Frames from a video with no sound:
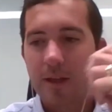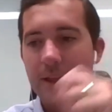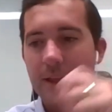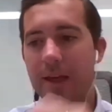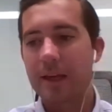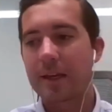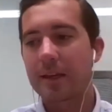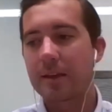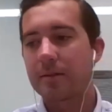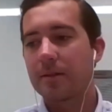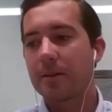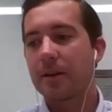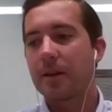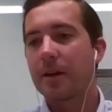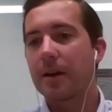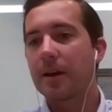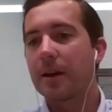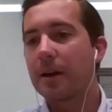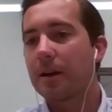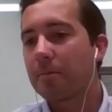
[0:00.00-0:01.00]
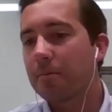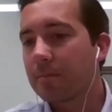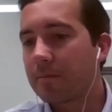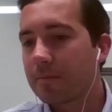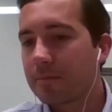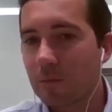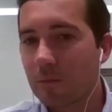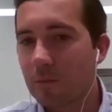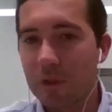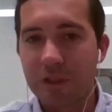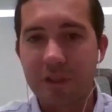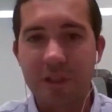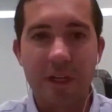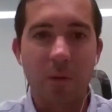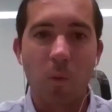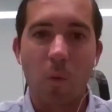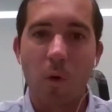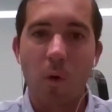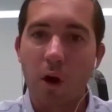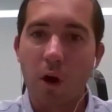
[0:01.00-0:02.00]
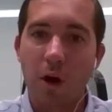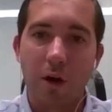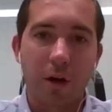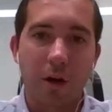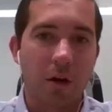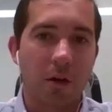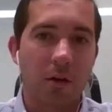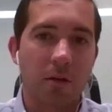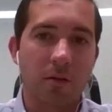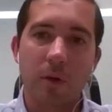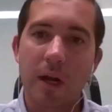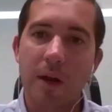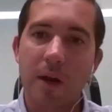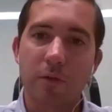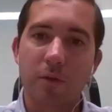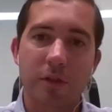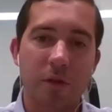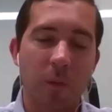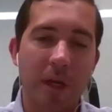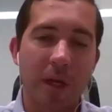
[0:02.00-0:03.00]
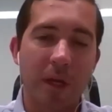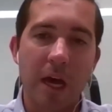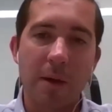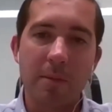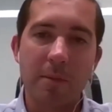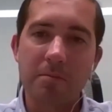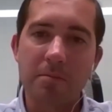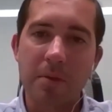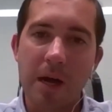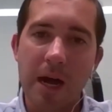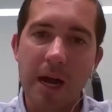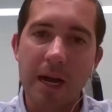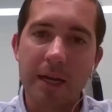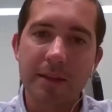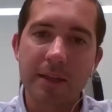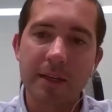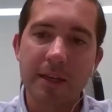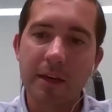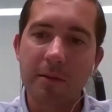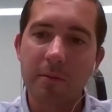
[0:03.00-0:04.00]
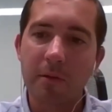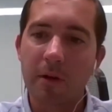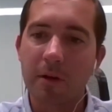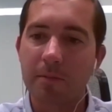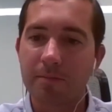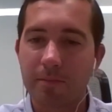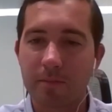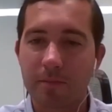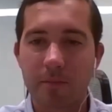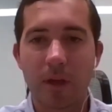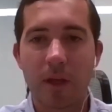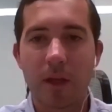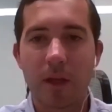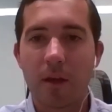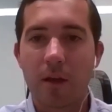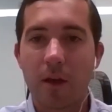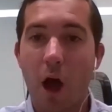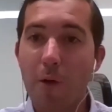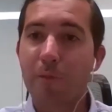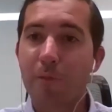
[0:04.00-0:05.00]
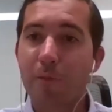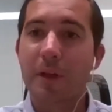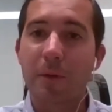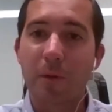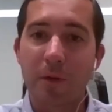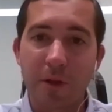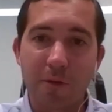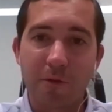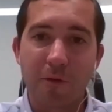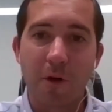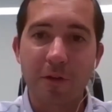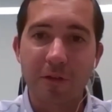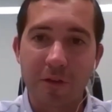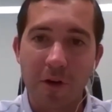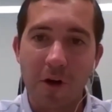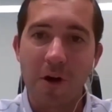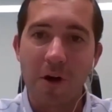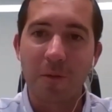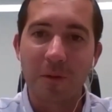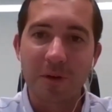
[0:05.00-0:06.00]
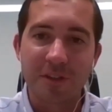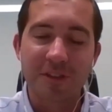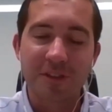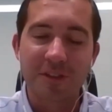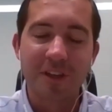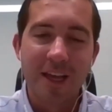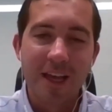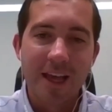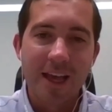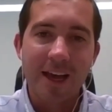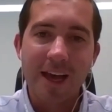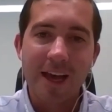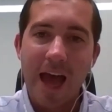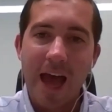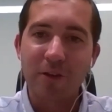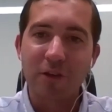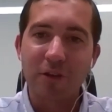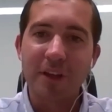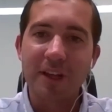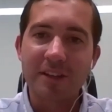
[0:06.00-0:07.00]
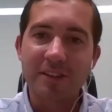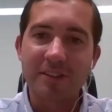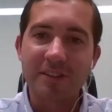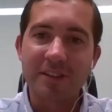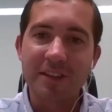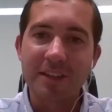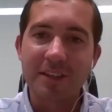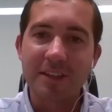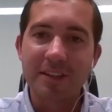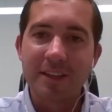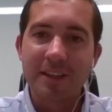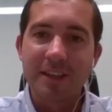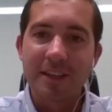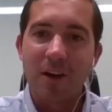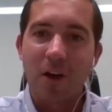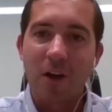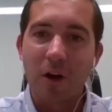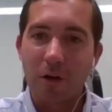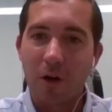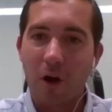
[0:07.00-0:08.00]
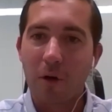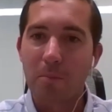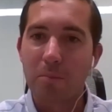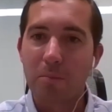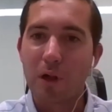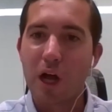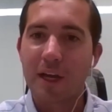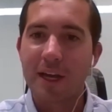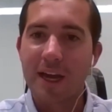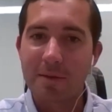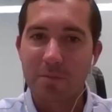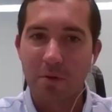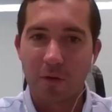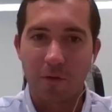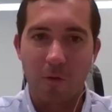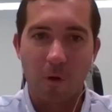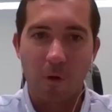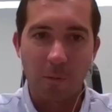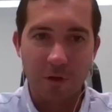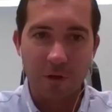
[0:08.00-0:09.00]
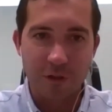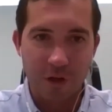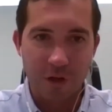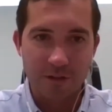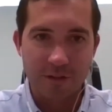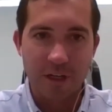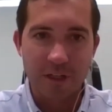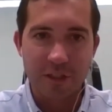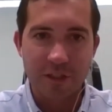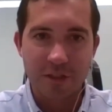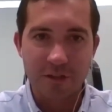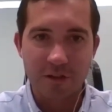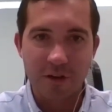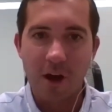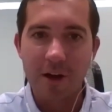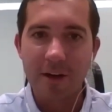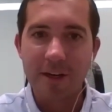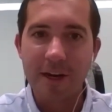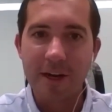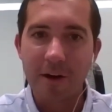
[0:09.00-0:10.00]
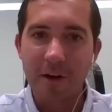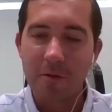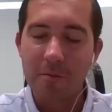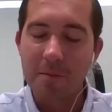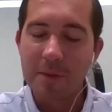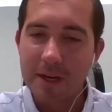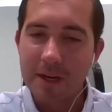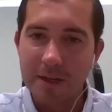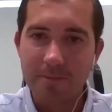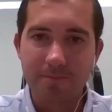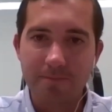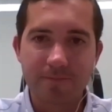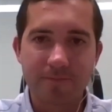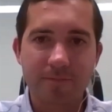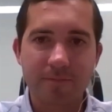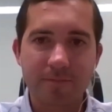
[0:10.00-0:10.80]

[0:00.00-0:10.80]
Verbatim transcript: they, um, which didn't work or whatever. So we come in behind them, or hopefully we're the first call, which uh, after they see our, our blockade perform, which I'll touch on here in a minute,